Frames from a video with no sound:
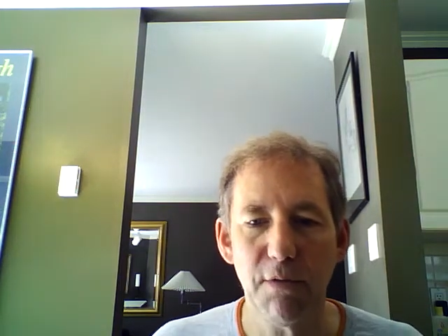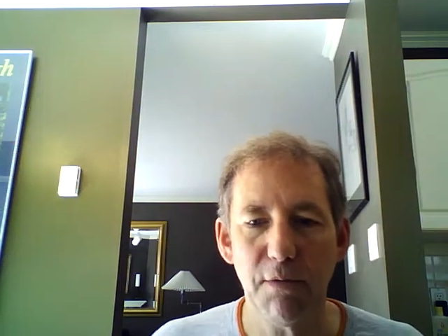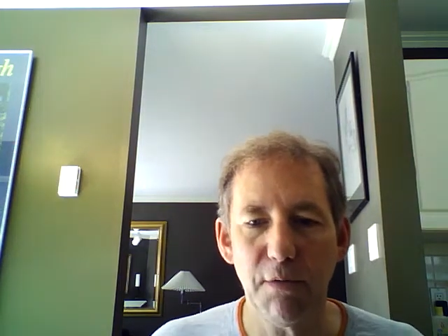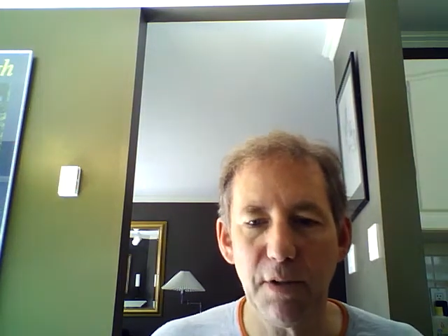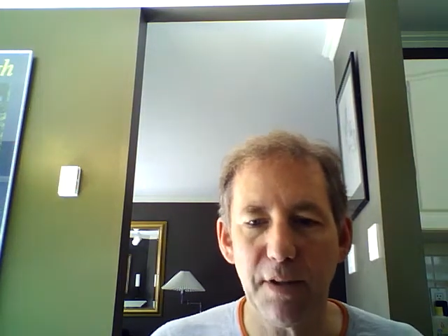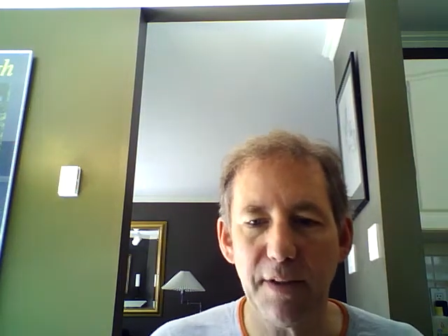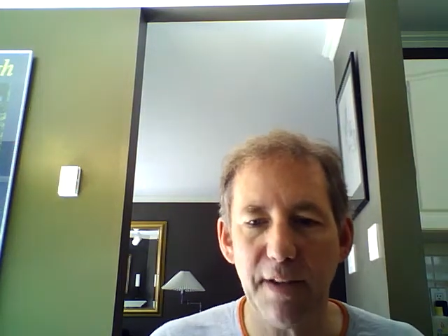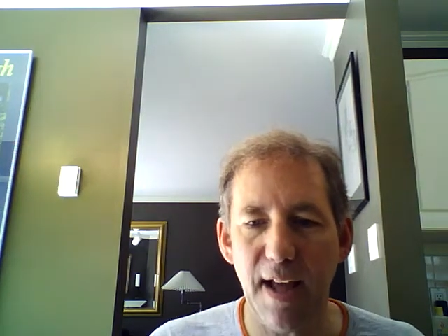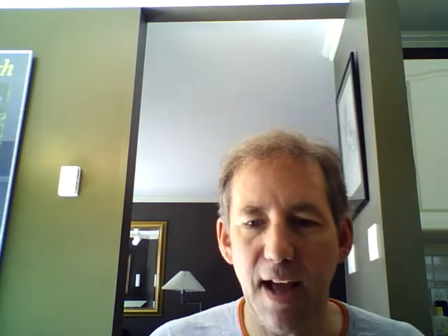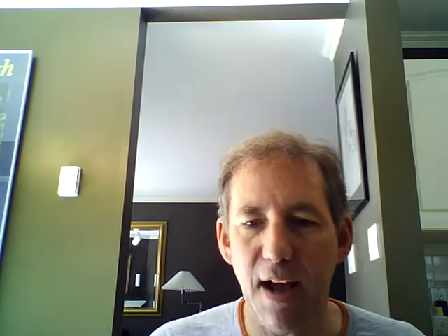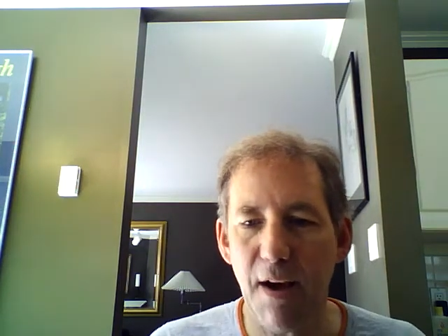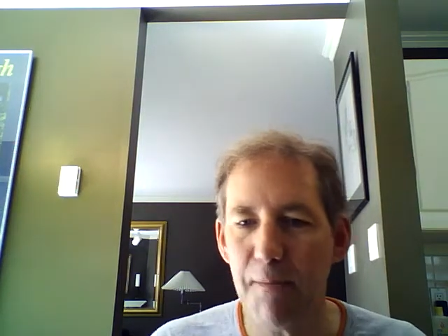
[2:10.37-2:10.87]

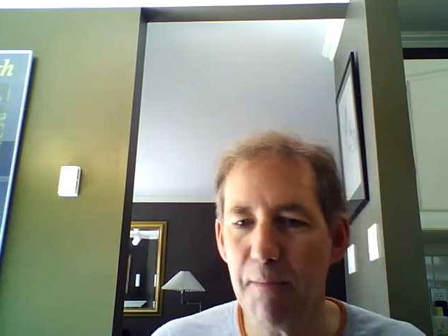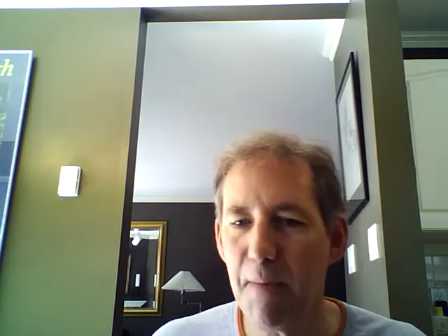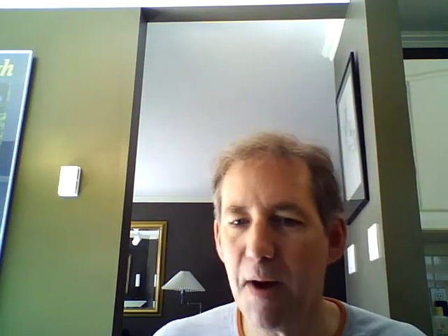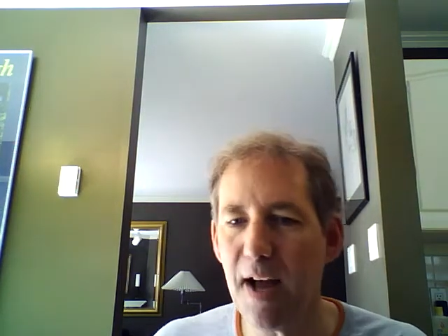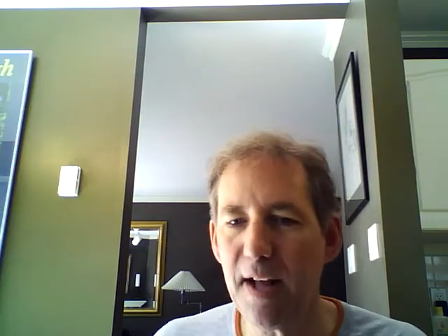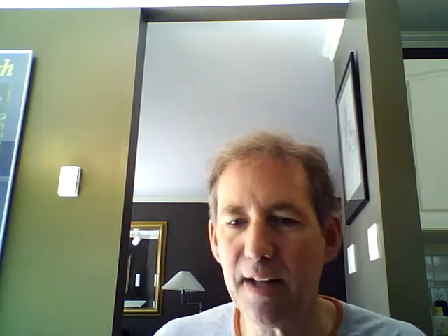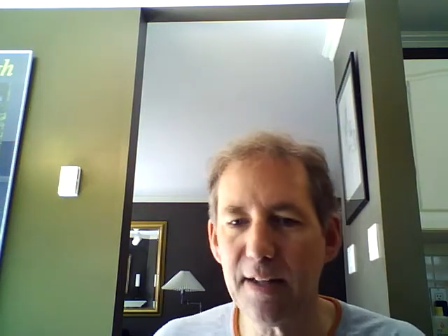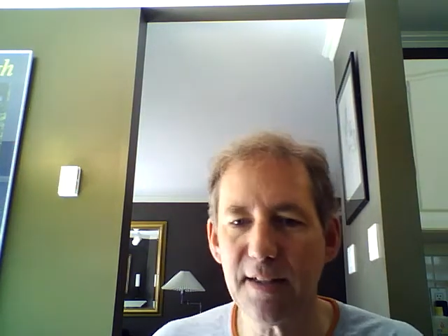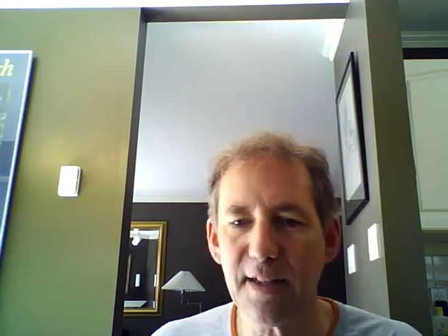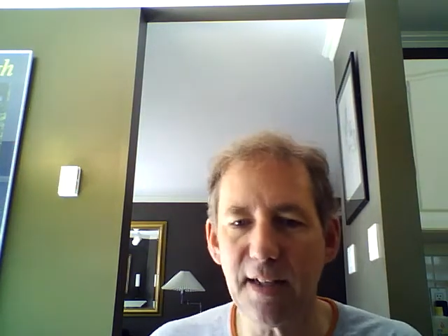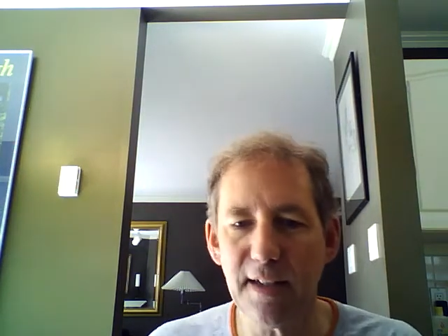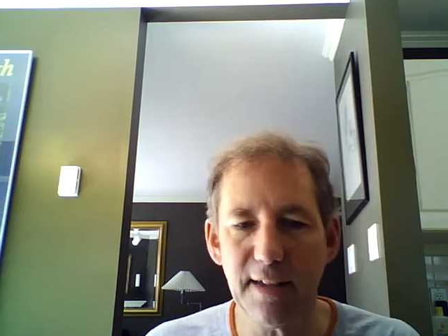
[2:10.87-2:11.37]
now
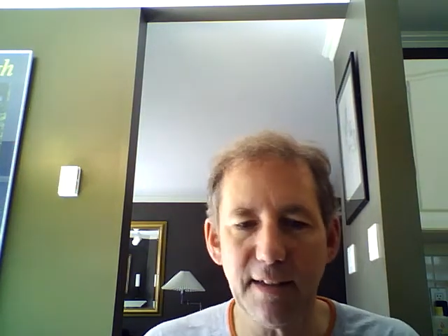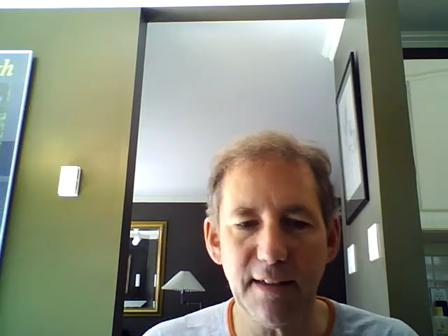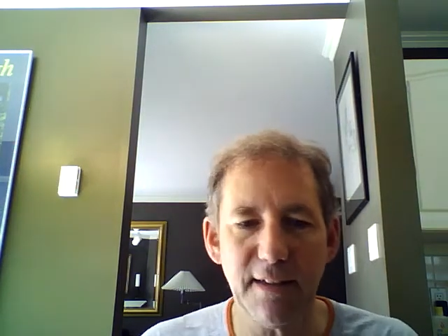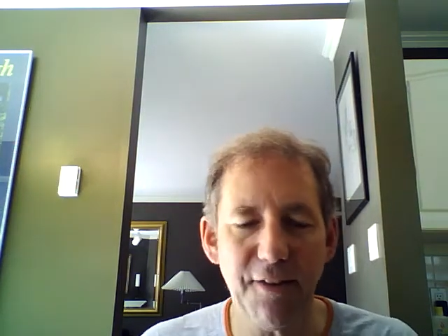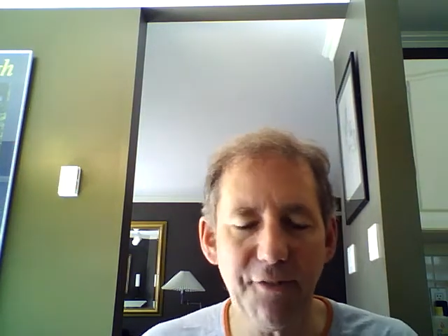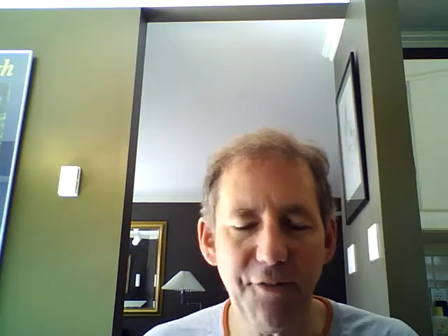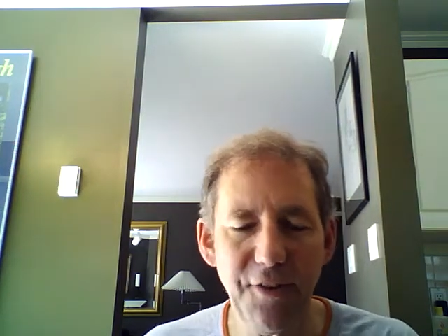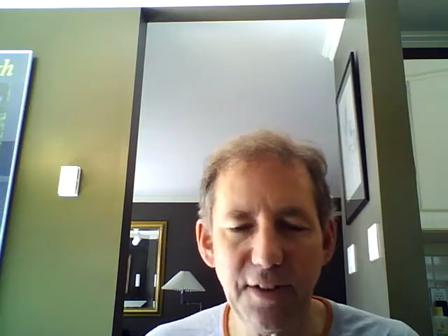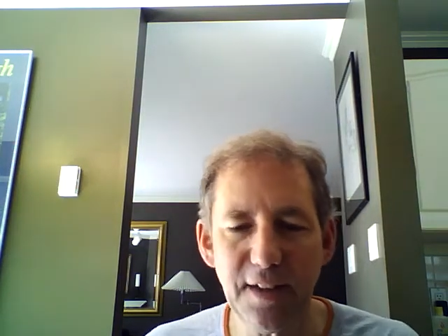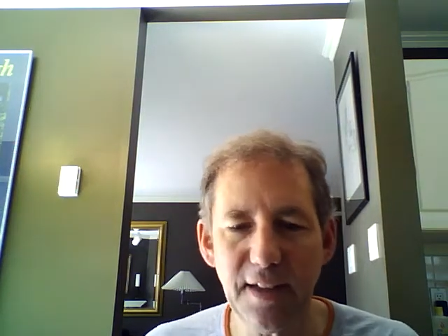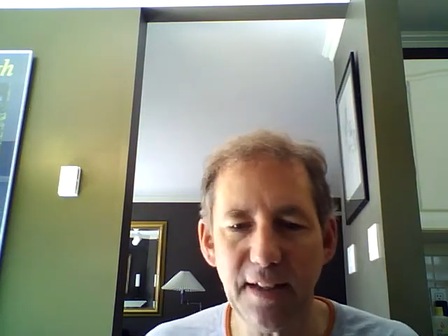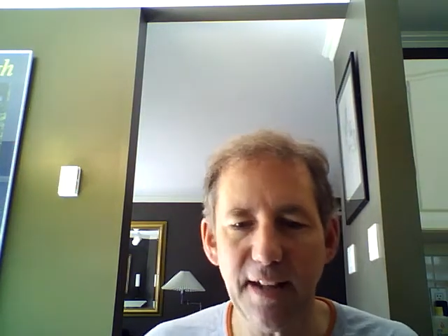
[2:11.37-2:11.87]
mine's a little
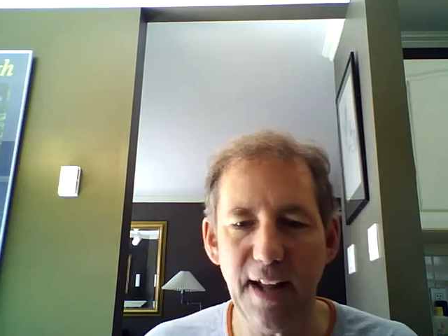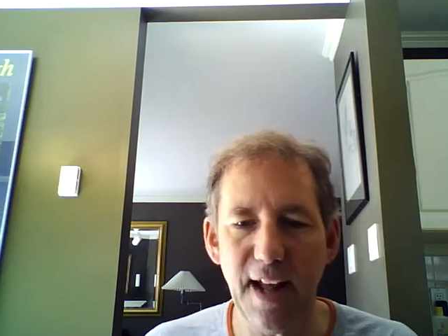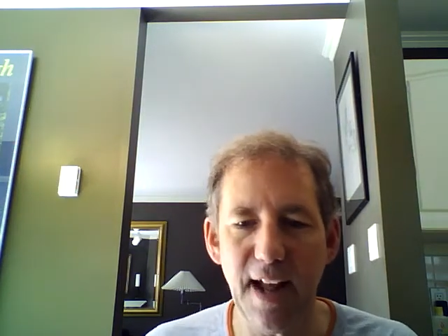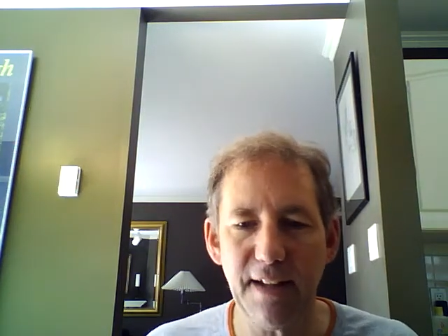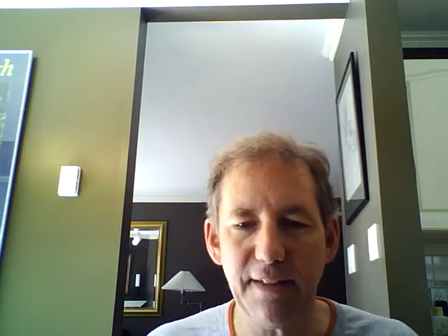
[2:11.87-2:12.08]
different than that.